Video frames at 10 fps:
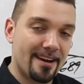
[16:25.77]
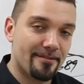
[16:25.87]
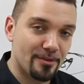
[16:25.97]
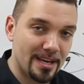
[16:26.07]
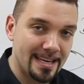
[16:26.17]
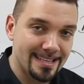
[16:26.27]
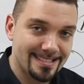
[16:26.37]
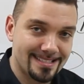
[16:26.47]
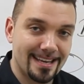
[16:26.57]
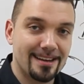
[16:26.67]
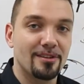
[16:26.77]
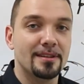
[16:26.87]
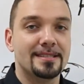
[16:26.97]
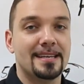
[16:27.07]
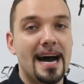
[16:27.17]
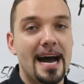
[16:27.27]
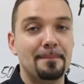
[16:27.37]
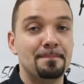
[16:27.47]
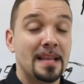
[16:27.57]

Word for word: every single time.